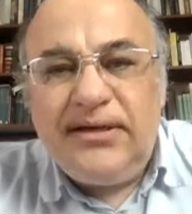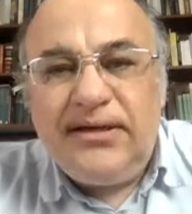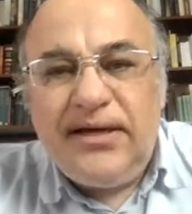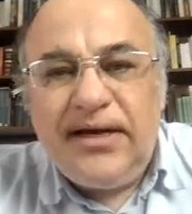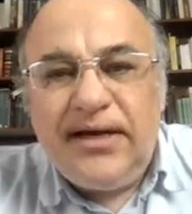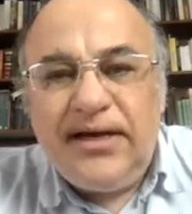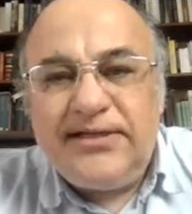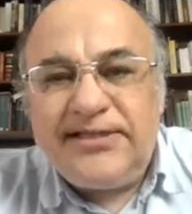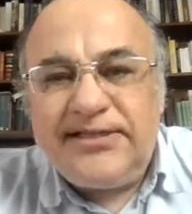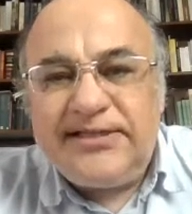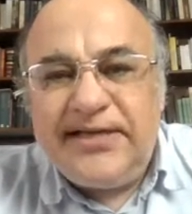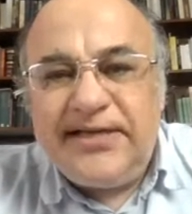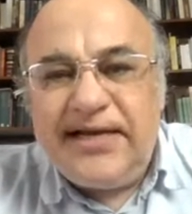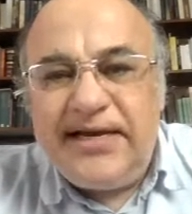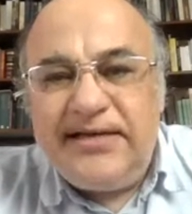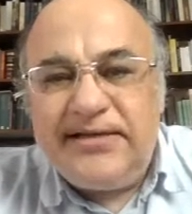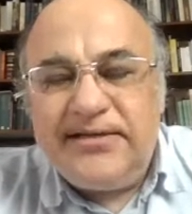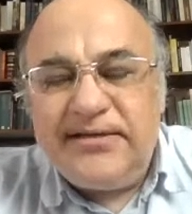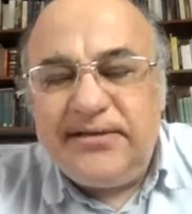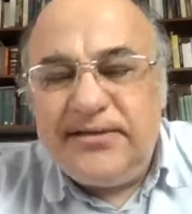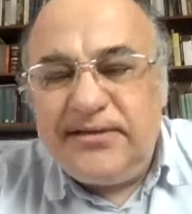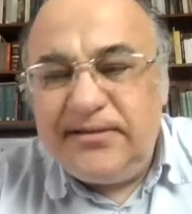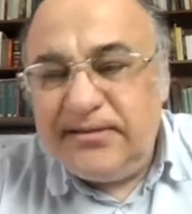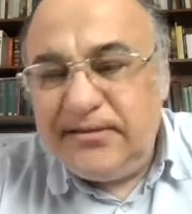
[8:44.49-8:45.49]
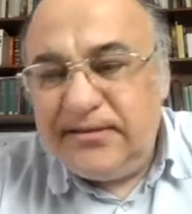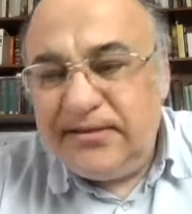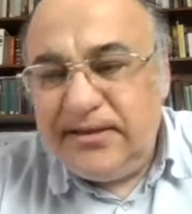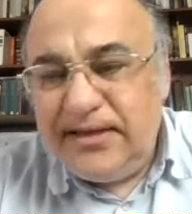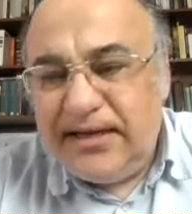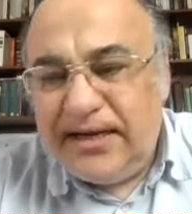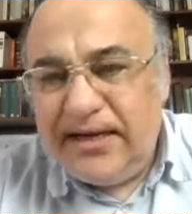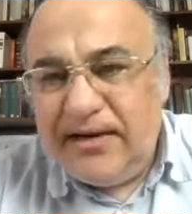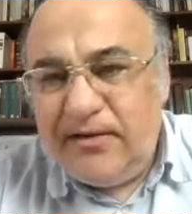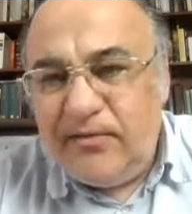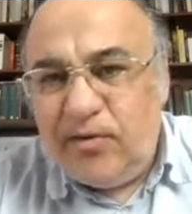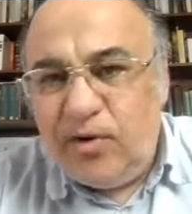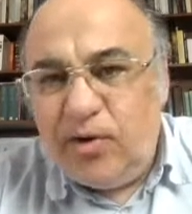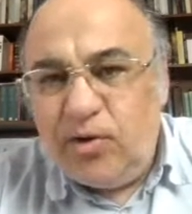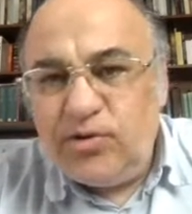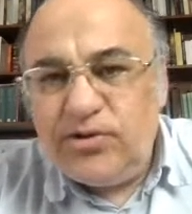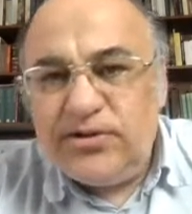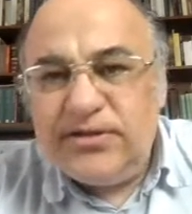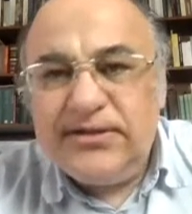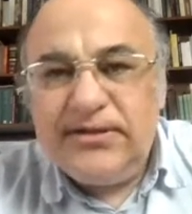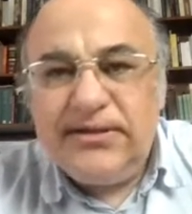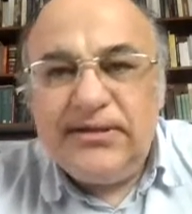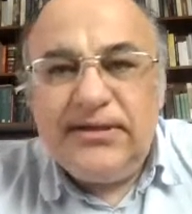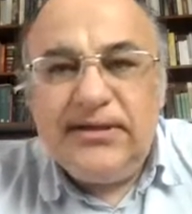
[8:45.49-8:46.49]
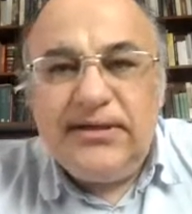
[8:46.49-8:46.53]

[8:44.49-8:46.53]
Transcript: and stated, I quote,